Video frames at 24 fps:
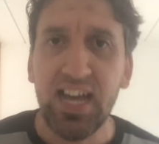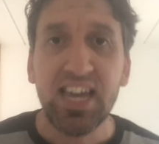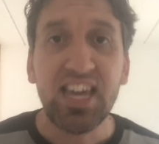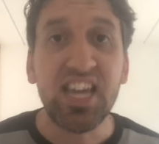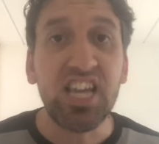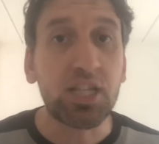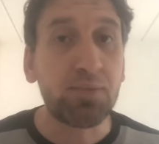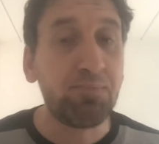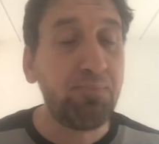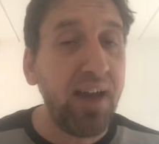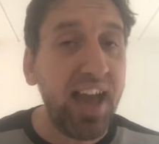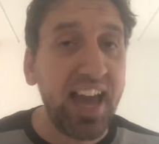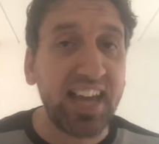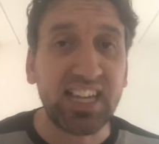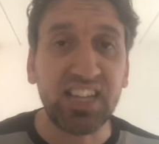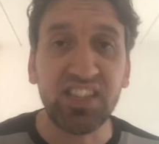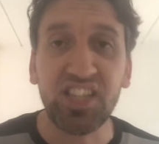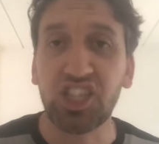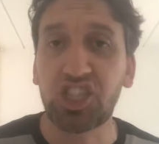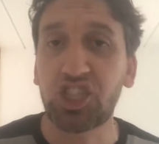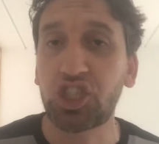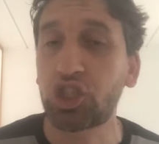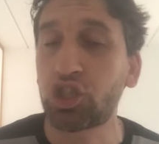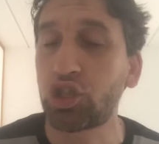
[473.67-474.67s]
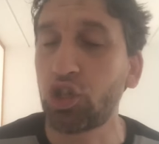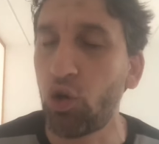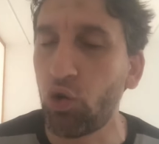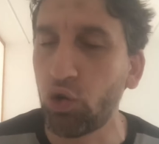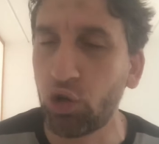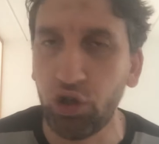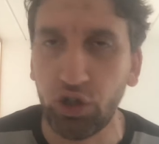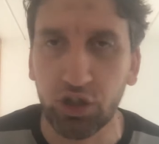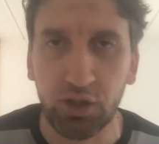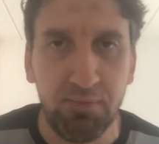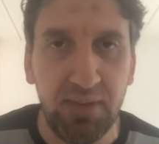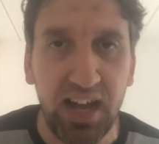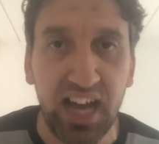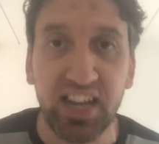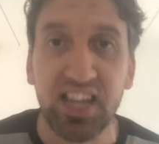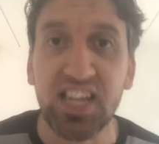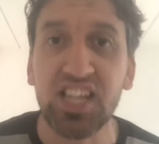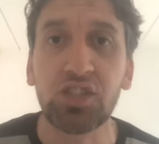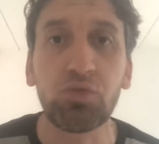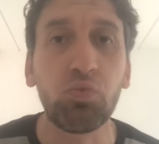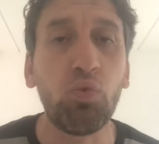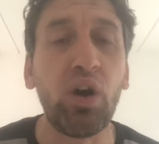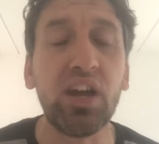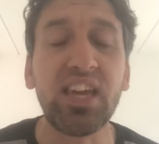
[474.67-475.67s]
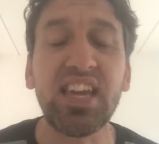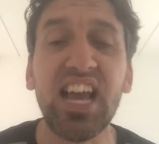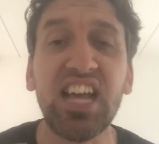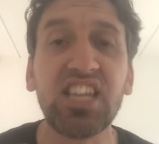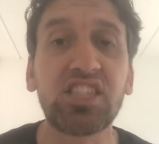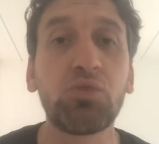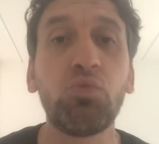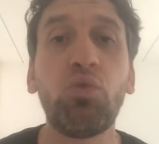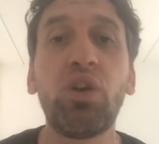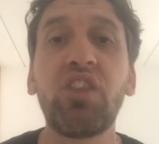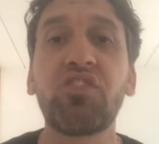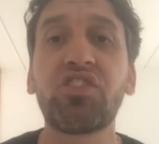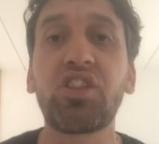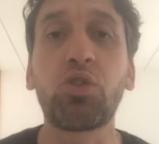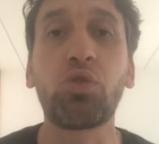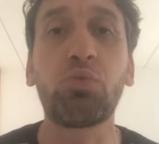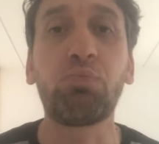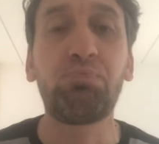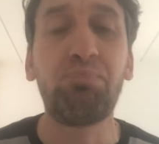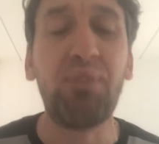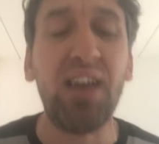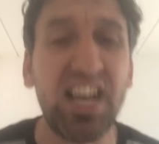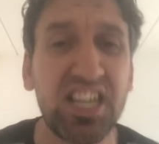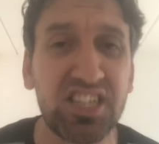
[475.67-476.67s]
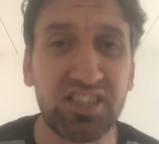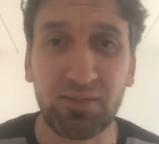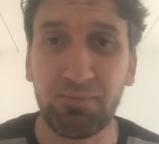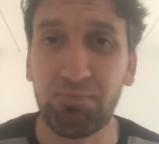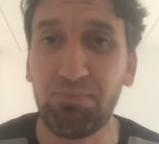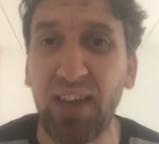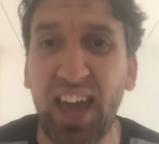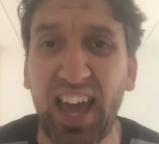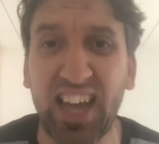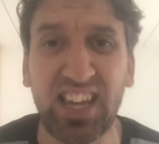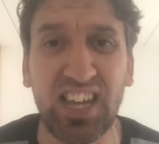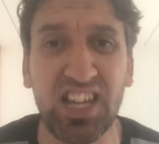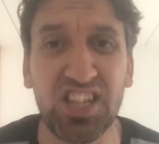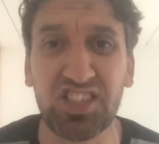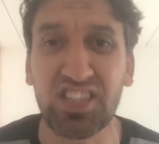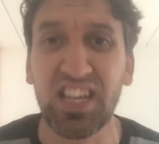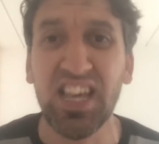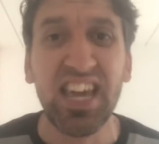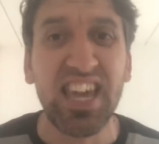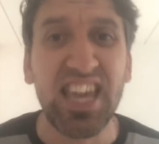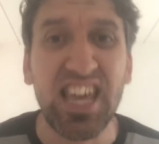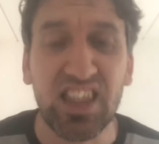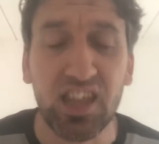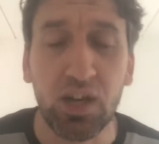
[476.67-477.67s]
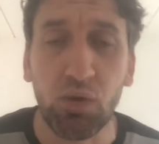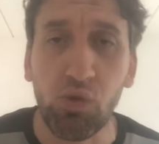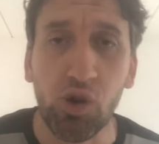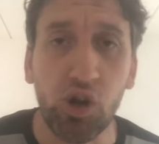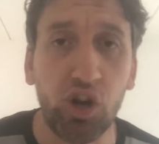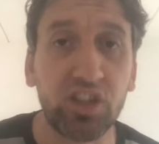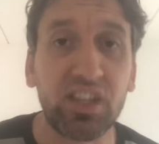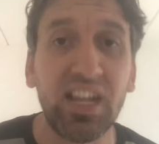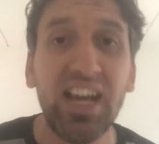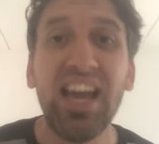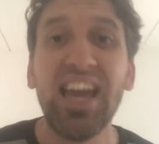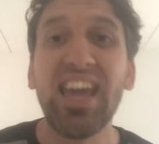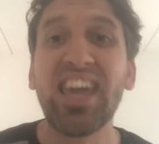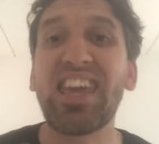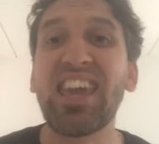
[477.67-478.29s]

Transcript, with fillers: His backhand is so good, man. He's, he has one of the best backhands in the world.